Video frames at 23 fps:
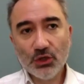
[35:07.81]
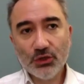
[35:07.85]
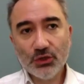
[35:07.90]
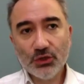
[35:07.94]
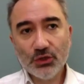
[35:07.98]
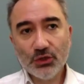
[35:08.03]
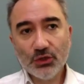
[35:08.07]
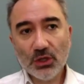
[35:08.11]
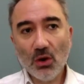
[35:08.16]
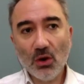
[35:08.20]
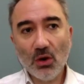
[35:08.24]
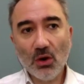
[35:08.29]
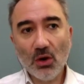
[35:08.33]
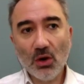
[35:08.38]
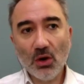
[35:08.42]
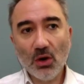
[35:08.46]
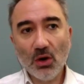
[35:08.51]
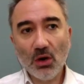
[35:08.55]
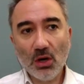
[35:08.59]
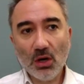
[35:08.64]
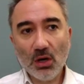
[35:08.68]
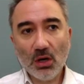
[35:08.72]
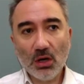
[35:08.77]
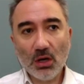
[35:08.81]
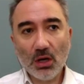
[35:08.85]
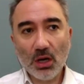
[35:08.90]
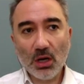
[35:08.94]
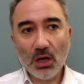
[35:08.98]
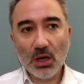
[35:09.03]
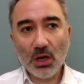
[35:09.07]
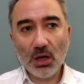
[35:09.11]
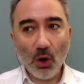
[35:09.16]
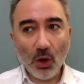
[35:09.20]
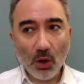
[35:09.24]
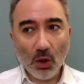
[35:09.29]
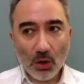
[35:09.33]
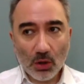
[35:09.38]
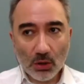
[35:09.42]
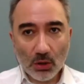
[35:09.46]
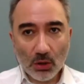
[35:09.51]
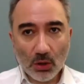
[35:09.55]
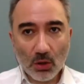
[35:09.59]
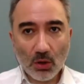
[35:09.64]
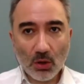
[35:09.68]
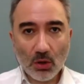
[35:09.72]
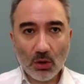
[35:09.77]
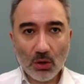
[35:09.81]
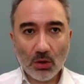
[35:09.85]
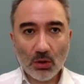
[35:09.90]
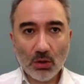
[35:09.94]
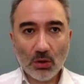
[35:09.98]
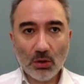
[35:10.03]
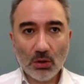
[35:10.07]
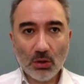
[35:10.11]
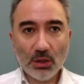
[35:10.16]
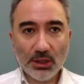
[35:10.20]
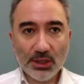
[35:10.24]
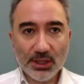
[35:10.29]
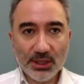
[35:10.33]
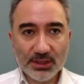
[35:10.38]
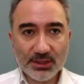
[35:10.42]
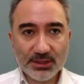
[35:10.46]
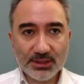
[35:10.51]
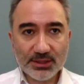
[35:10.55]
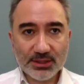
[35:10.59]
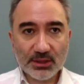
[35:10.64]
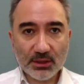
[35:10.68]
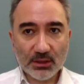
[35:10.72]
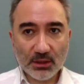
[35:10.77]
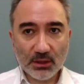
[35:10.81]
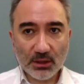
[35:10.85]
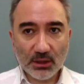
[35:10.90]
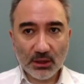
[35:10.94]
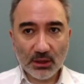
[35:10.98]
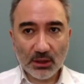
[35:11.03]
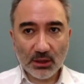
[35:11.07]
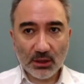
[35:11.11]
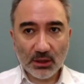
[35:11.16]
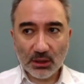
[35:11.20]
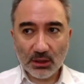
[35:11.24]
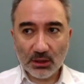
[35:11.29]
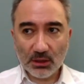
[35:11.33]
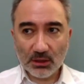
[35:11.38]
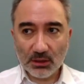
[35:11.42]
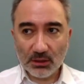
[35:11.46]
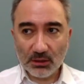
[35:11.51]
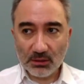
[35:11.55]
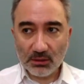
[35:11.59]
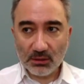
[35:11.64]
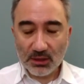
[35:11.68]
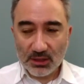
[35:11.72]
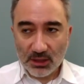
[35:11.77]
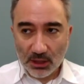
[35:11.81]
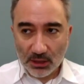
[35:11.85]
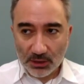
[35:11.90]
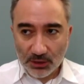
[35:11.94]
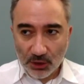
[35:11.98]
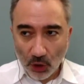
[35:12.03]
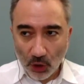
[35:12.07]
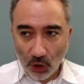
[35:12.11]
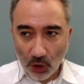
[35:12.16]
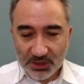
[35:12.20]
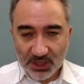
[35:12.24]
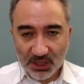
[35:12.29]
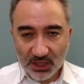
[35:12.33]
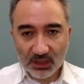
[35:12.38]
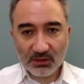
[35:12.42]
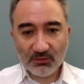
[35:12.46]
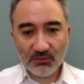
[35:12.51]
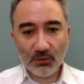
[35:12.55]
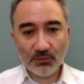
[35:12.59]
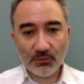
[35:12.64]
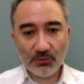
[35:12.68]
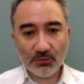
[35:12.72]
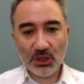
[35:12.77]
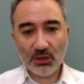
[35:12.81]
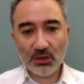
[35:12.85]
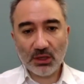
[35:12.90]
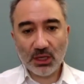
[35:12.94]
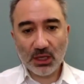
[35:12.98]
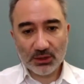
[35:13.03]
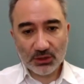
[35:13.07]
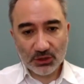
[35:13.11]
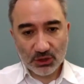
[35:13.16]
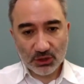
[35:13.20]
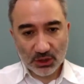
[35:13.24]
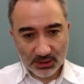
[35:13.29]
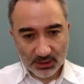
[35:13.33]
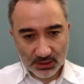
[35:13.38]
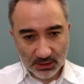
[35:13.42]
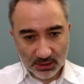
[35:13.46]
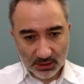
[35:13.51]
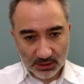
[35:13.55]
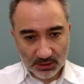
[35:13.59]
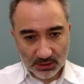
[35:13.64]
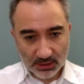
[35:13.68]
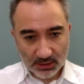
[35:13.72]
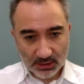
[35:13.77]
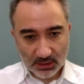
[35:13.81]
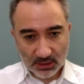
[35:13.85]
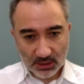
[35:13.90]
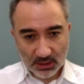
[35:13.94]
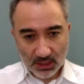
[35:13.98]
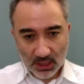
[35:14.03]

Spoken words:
So all law is, the objective of Sharia is justice.